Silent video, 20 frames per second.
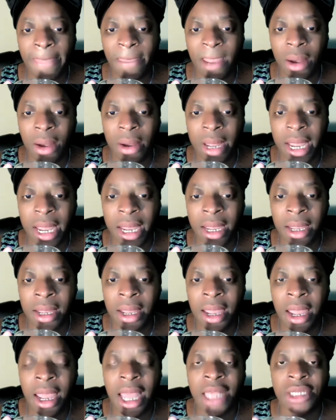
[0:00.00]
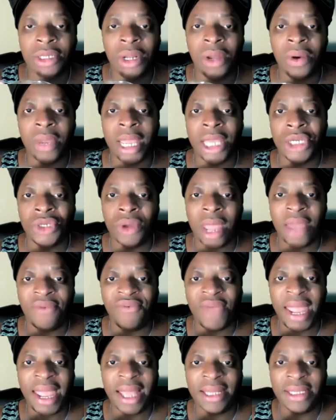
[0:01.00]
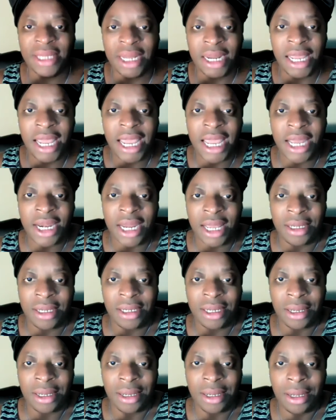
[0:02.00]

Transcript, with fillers: Okay. As long as you're advancing in it.